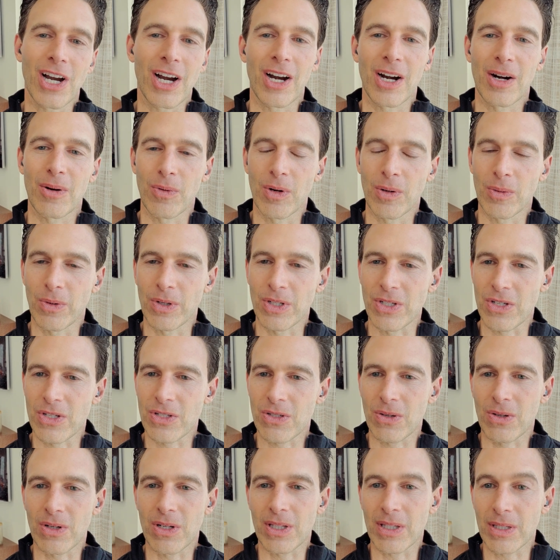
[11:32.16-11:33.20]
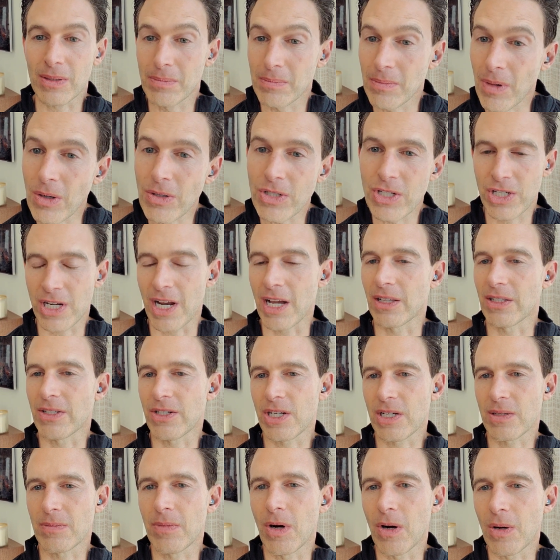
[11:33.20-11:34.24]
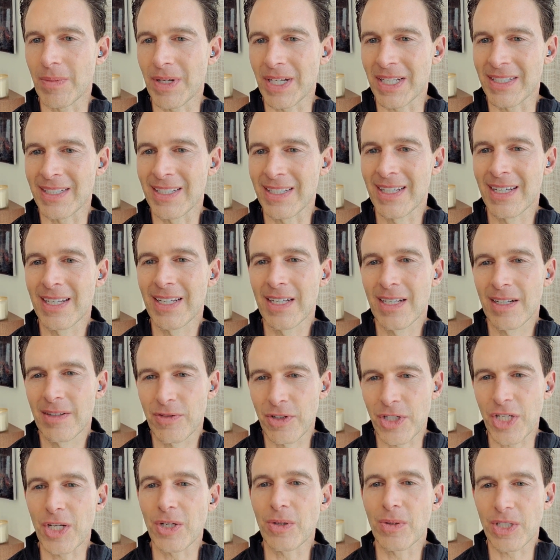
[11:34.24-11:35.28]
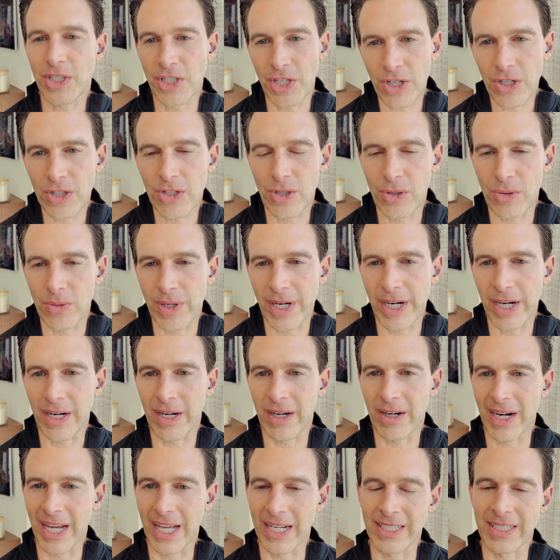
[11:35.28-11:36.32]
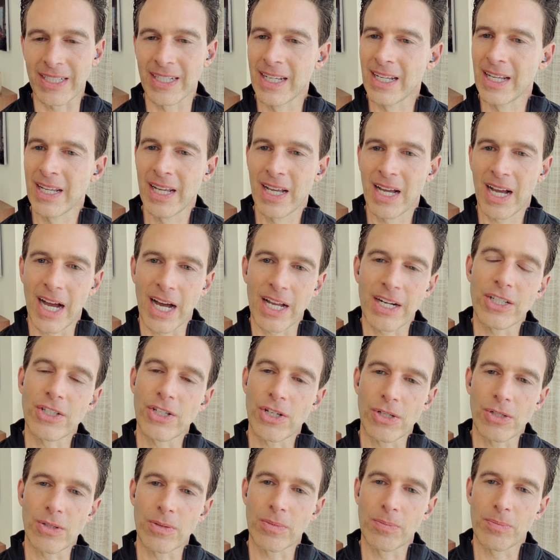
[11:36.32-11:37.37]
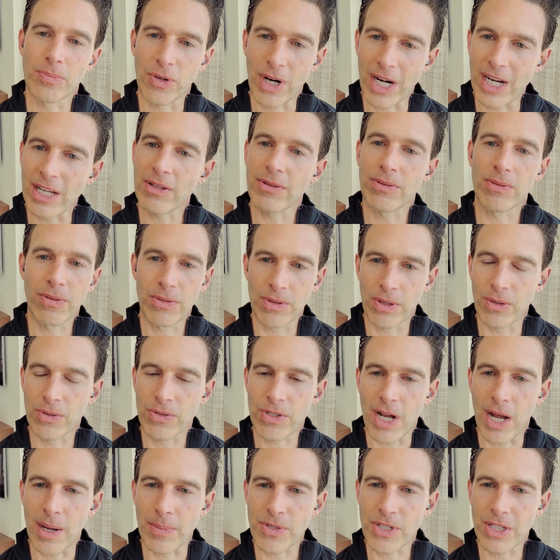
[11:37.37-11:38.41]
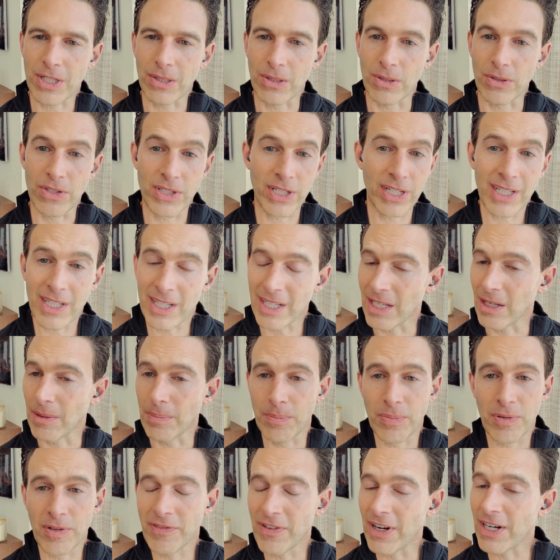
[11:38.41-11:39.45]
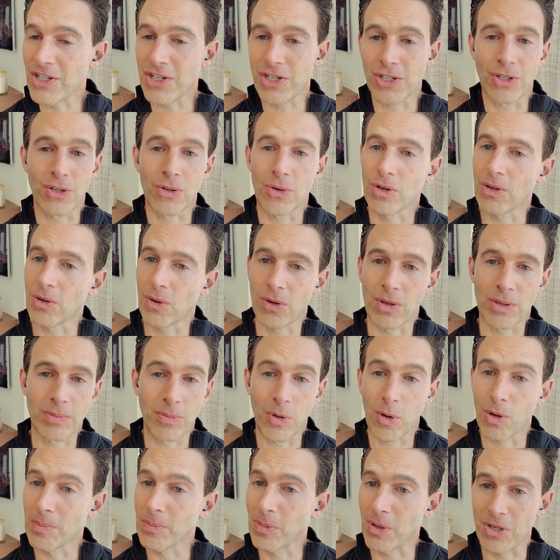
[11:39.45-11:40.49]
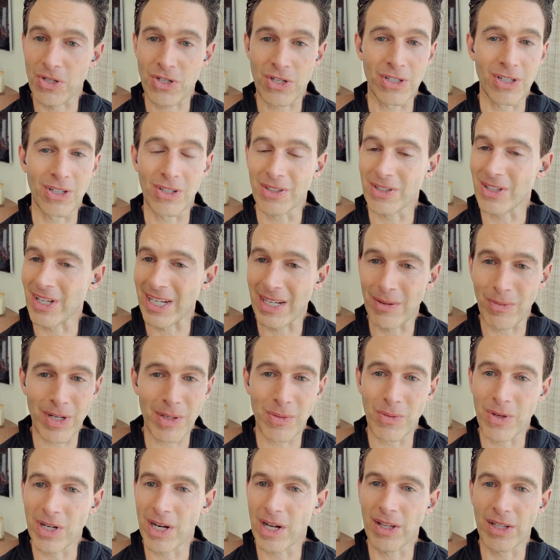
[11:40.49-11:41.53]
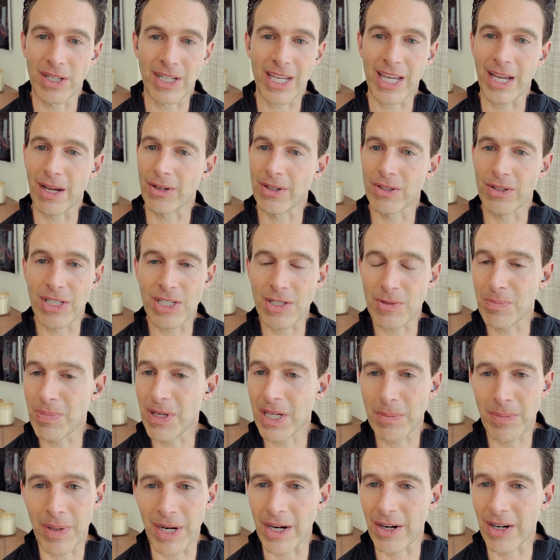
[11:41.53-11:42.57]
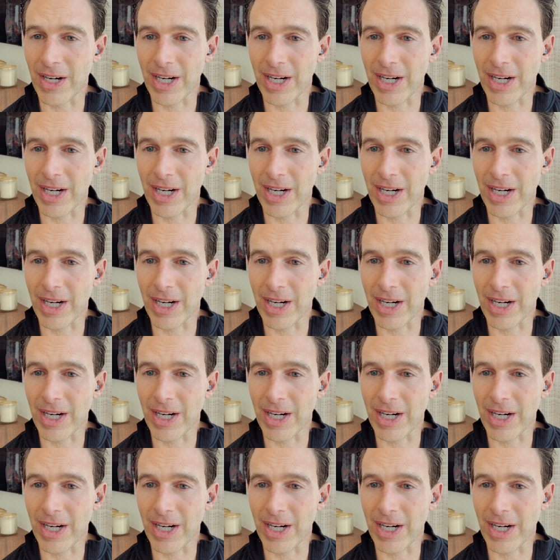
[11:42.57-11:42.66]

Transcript: share what was sort of the most challenging moment for you in your career, and how did you break through those obstacles, professional or personal? Like we all encounter these big